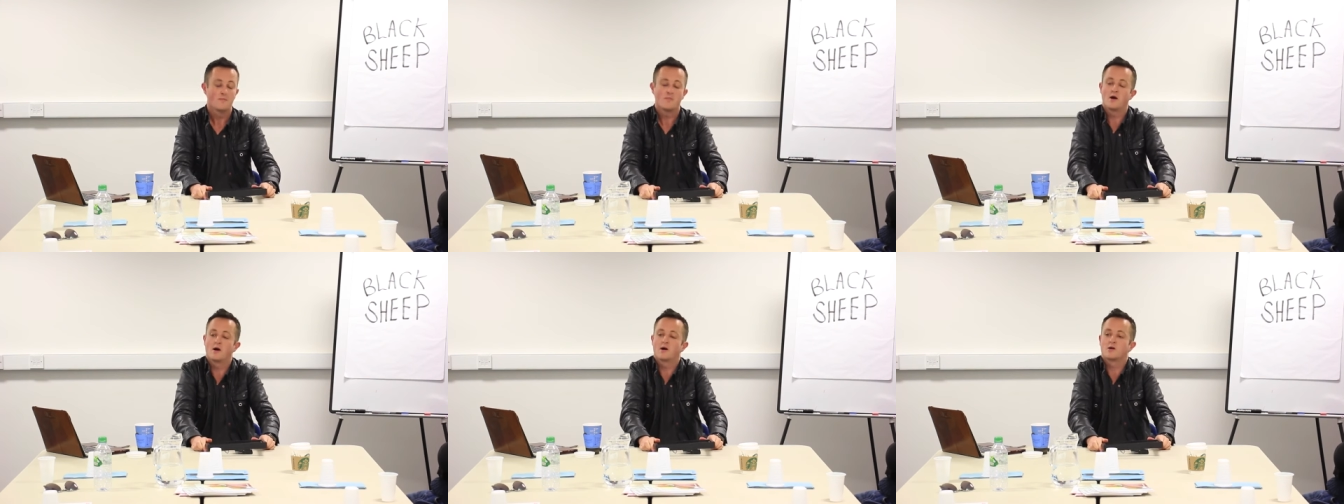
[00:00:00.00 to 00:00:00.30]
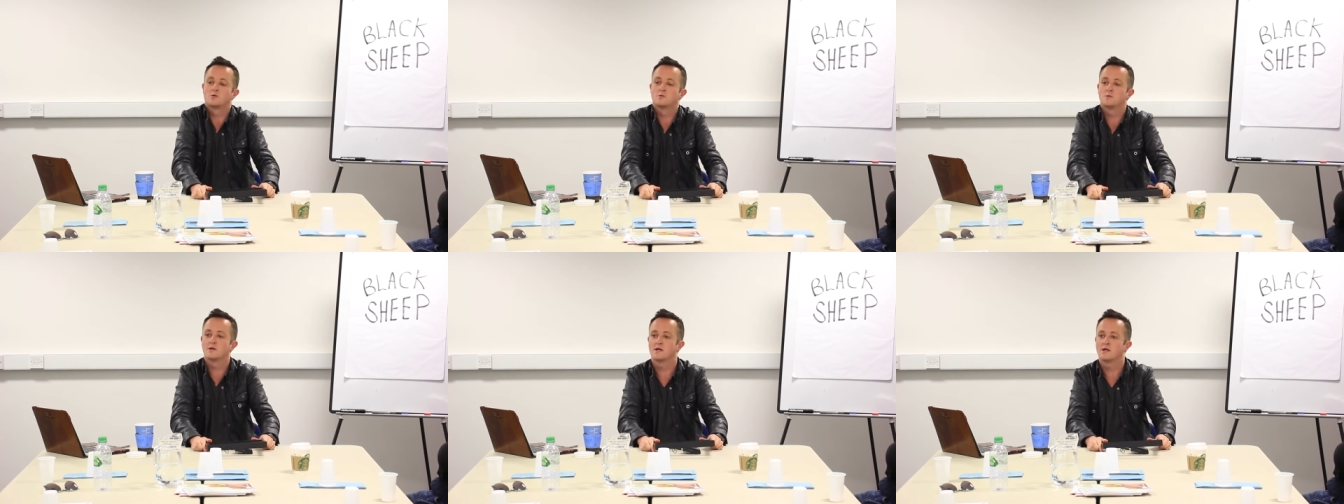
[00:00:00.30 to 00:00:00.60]
But
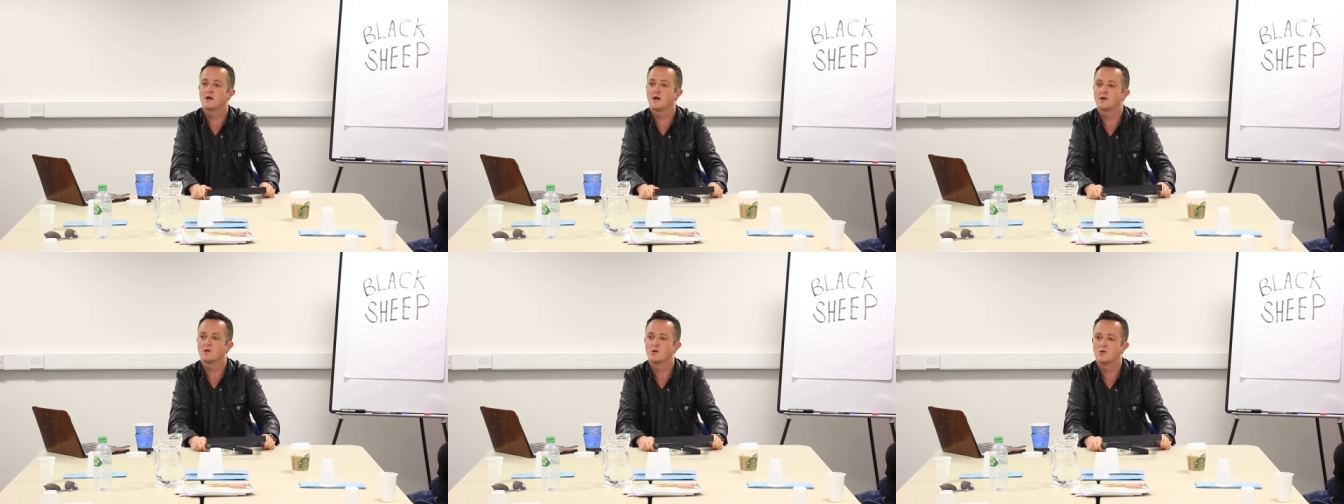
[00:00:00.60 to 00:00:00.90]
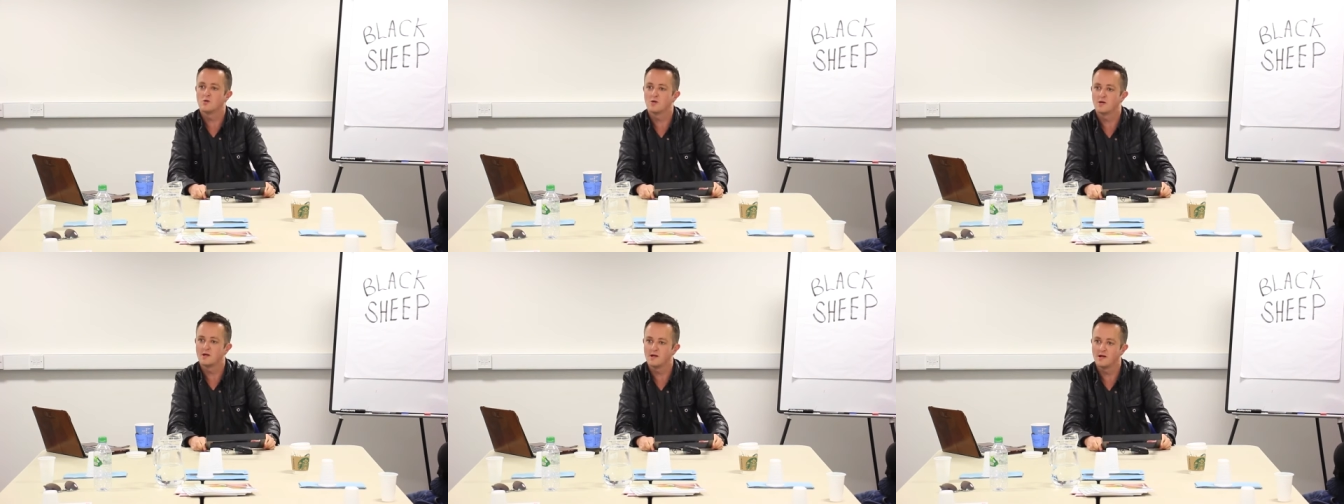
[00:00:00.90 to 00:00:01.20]
agree, I
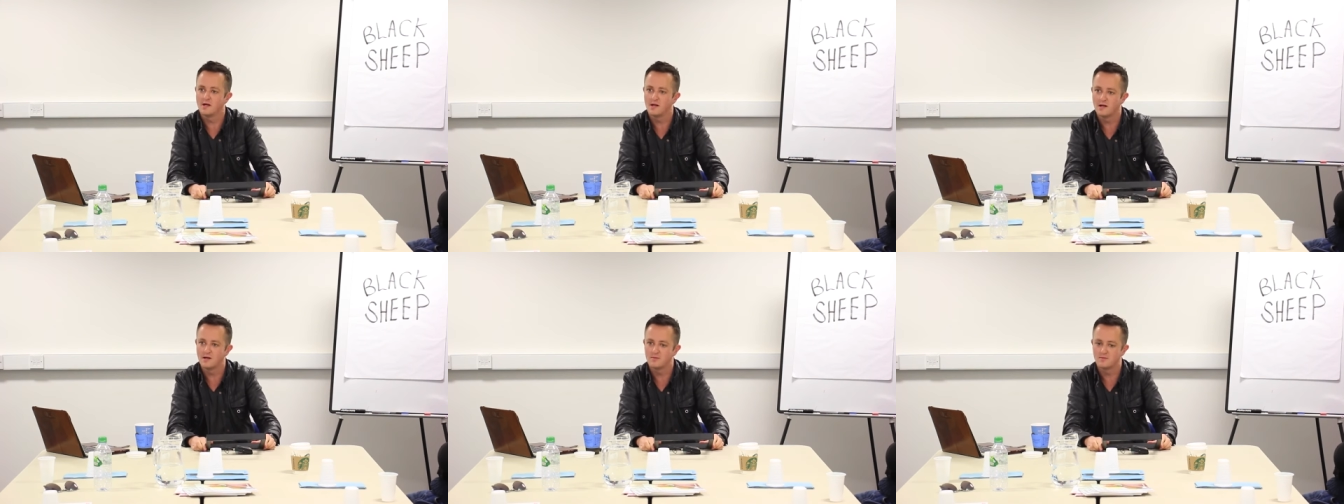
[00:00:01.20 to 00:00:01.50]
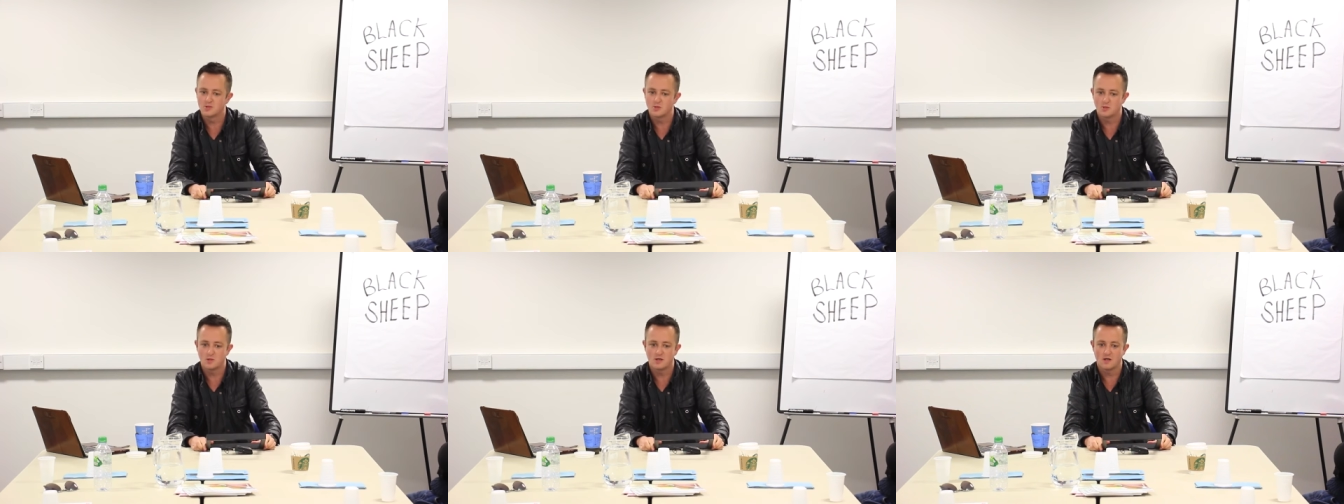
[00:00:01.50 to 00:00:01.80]
call it in
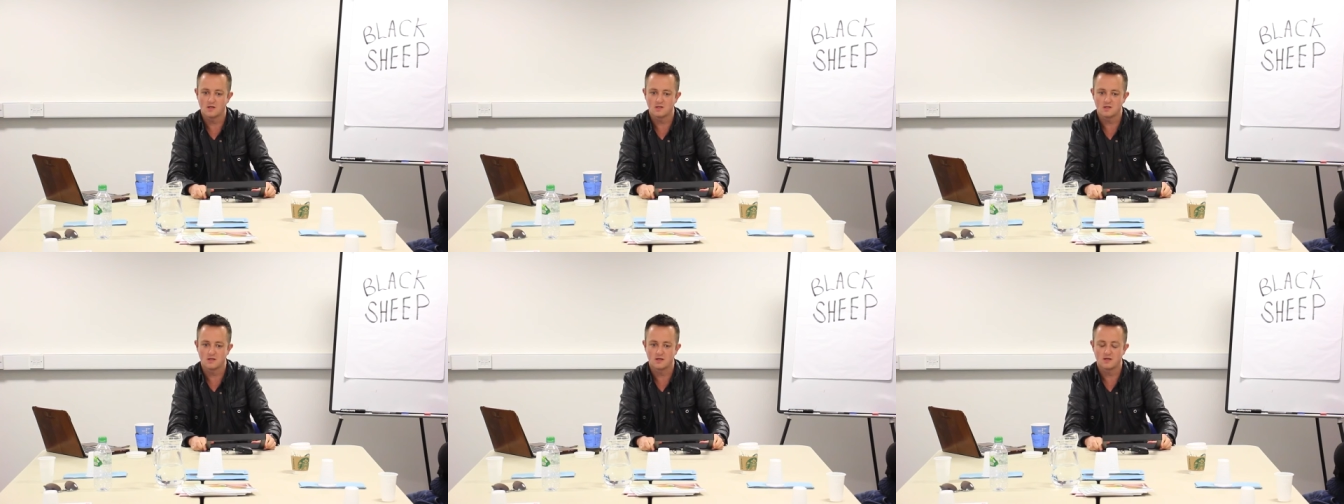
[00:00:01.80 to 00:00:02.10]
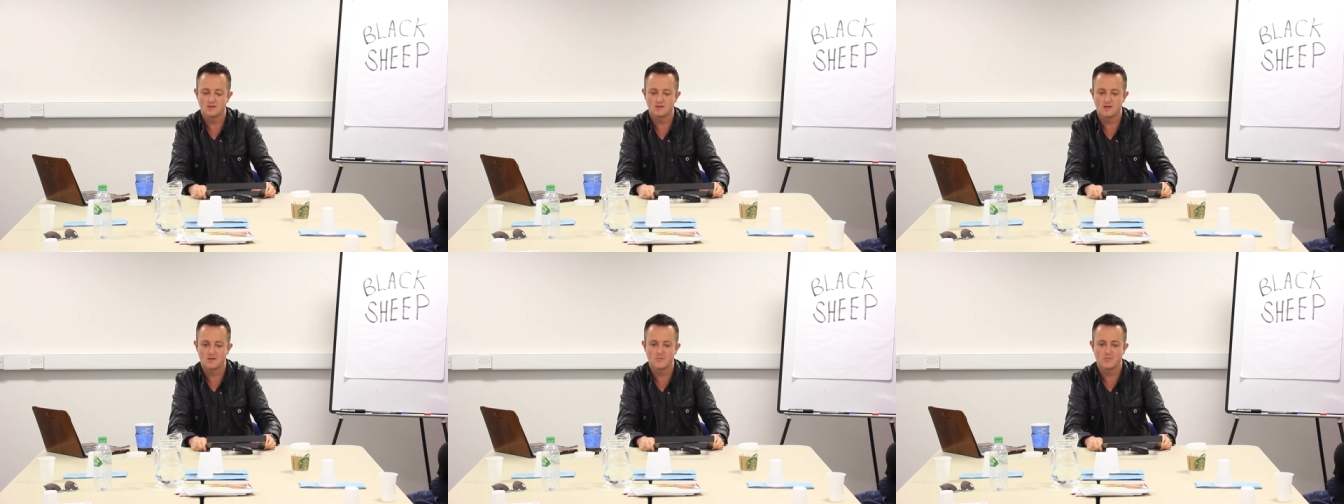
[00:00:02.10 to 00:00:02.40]
um, Street
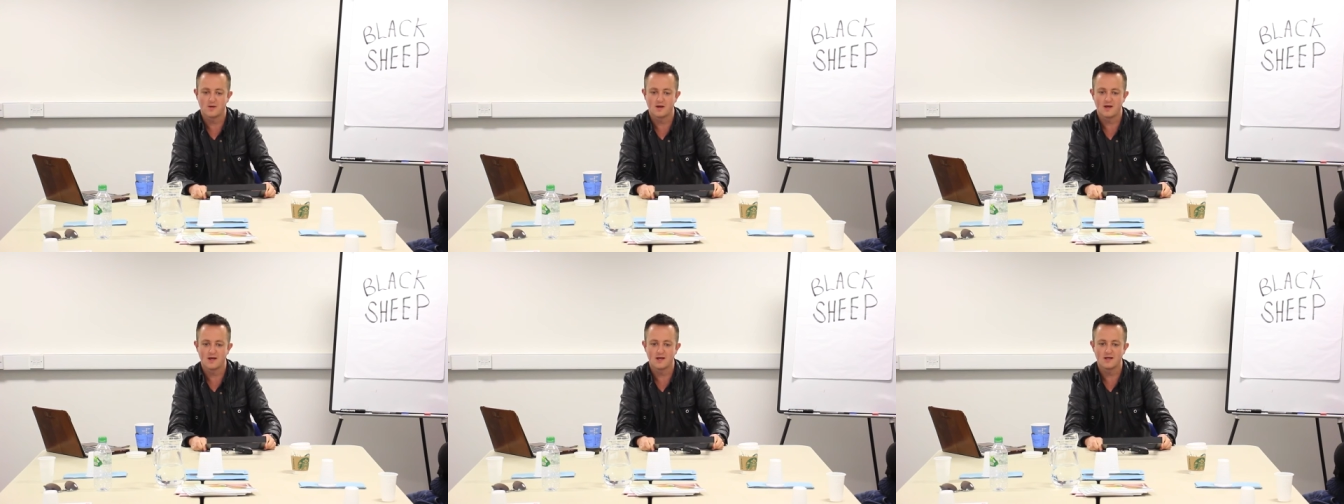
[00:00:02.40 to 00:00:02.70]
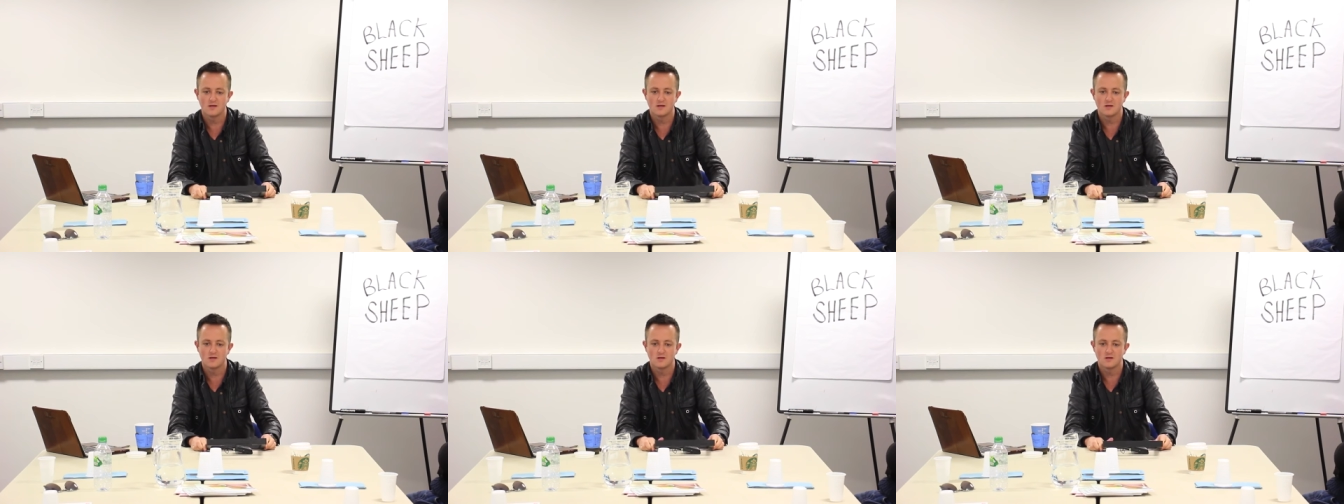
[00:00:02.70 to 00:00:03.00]
Hustle, I say
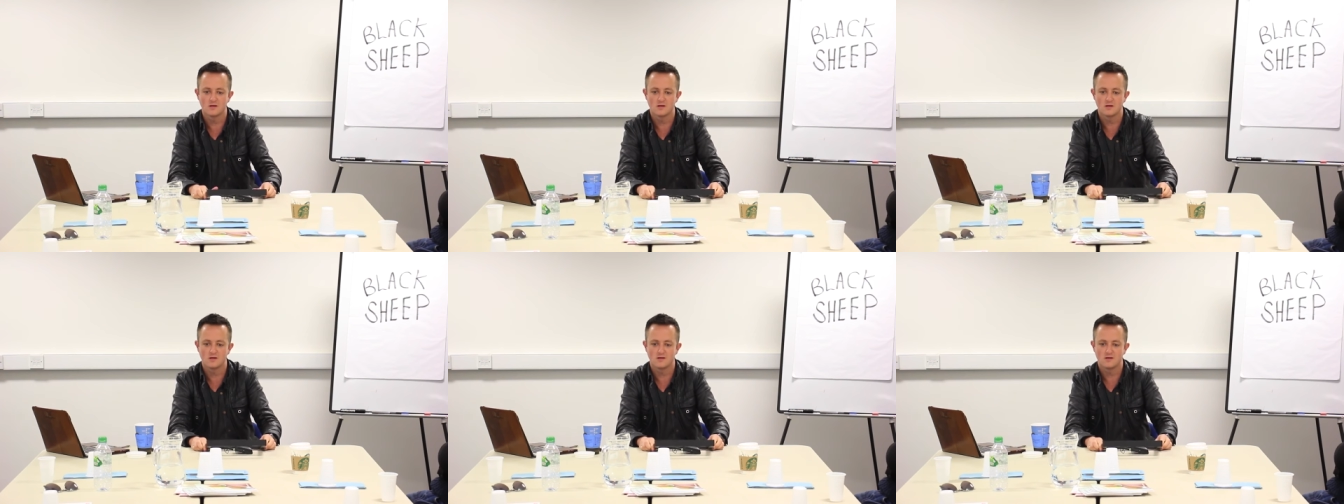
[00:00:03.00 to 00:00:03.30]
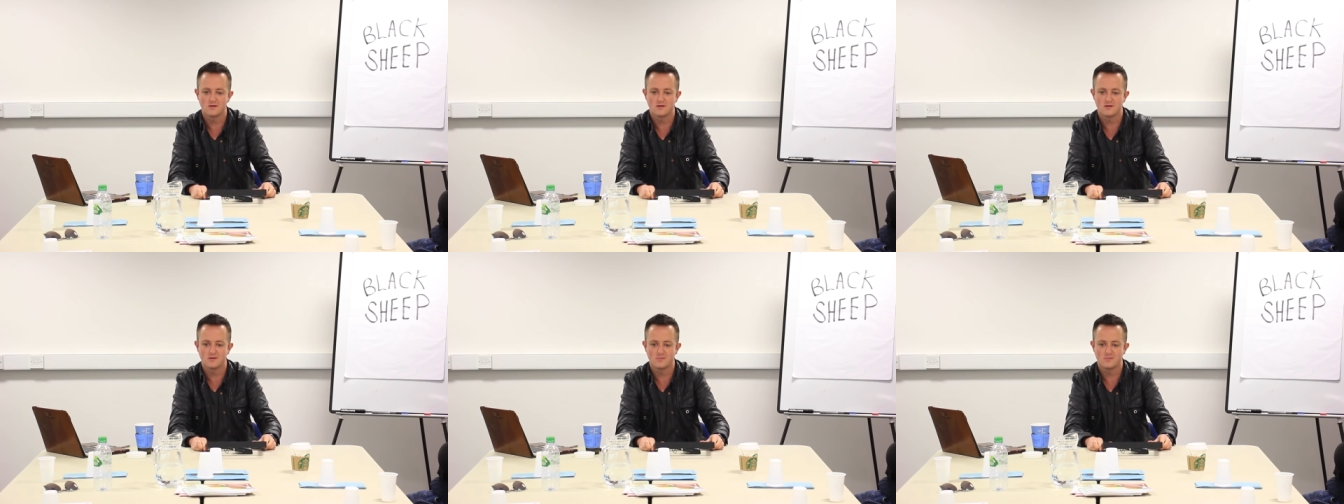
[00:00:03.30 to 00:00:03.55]
play the,